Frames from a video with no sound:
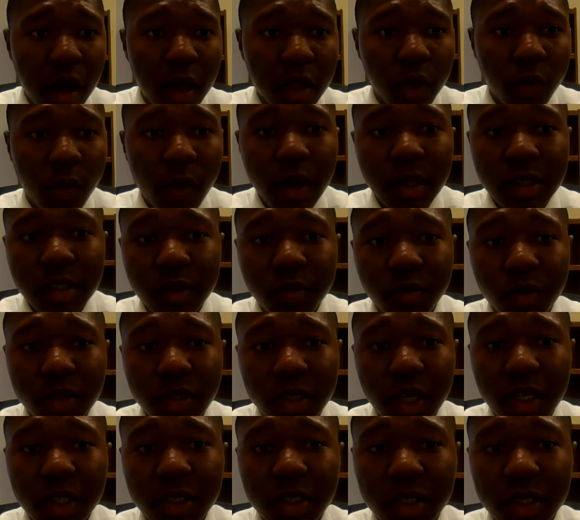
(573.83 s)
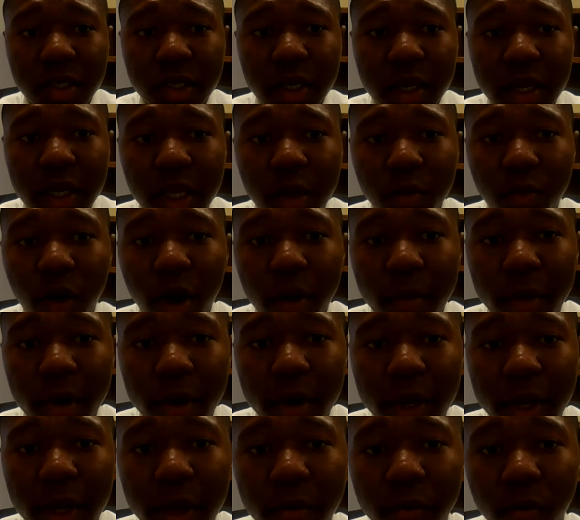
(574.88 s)
The relative reduction in the
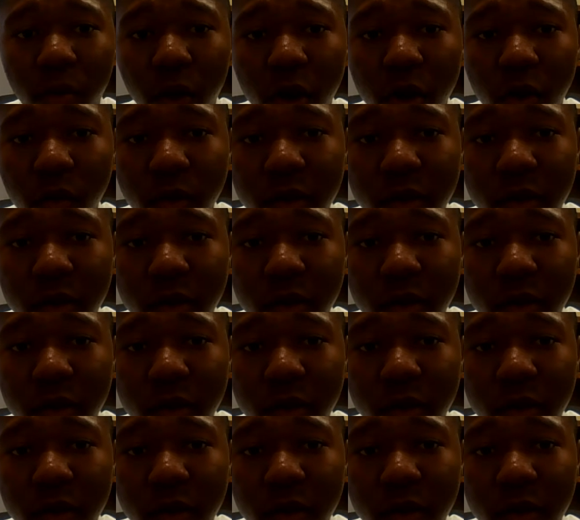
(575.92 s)
primary endpoint